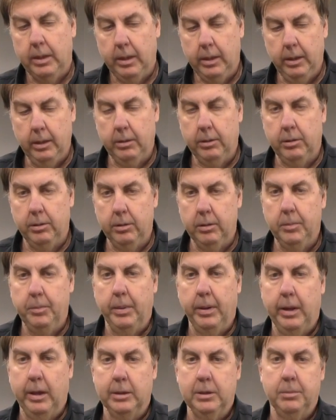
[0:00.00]
it could
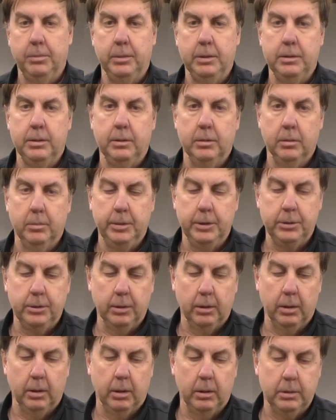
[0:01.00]
possibly still be
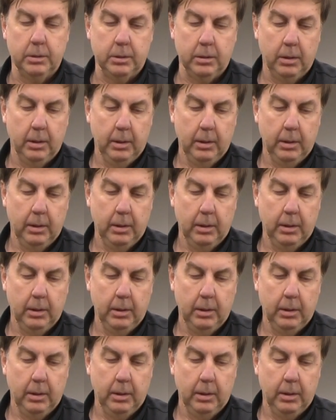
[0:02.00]
charged.